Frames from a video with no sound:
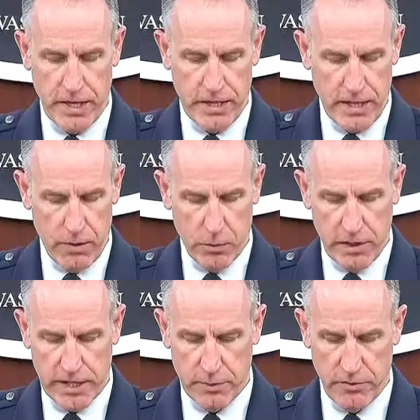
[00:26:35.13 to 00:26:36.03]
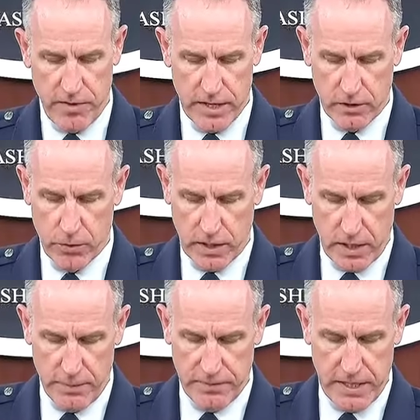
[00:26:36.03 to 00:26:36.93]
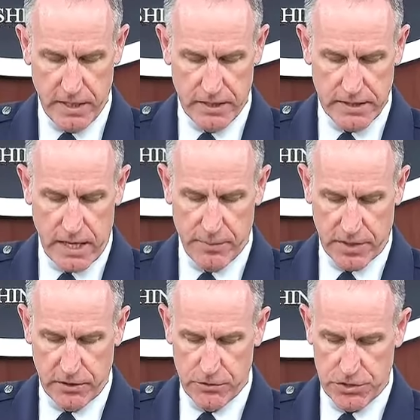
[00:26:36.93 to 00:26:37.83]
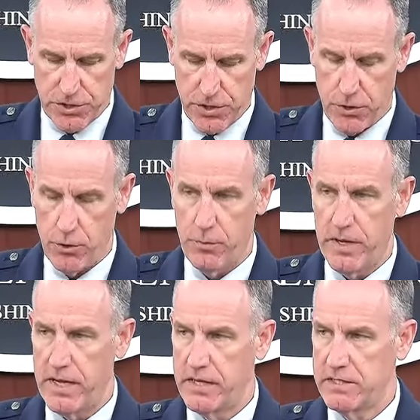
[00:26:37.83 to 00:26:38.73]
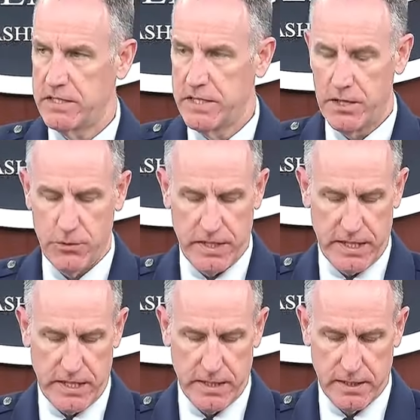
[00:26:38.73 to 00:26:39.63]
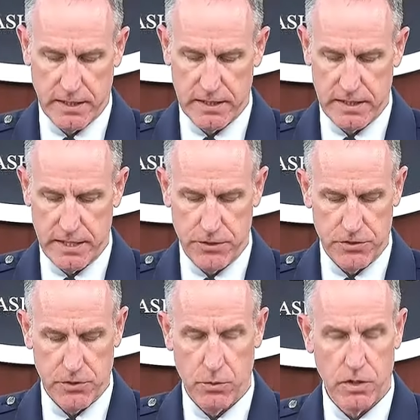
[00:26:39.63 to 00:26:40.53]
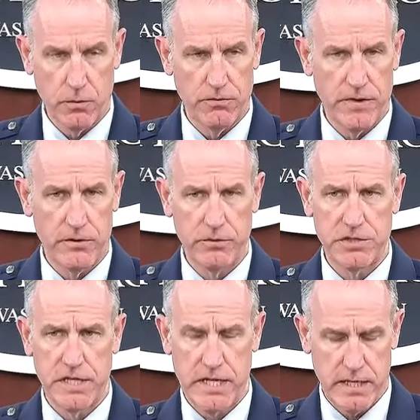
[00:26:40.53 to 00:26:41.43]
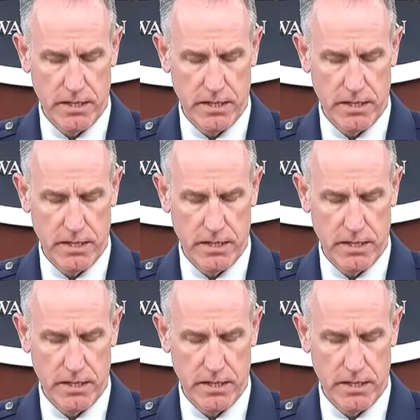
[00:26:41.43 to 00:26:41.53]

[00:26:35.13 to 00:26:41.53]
I, I would like to provide a quick update on a topic closer to home as D O D continues to work with federal, state,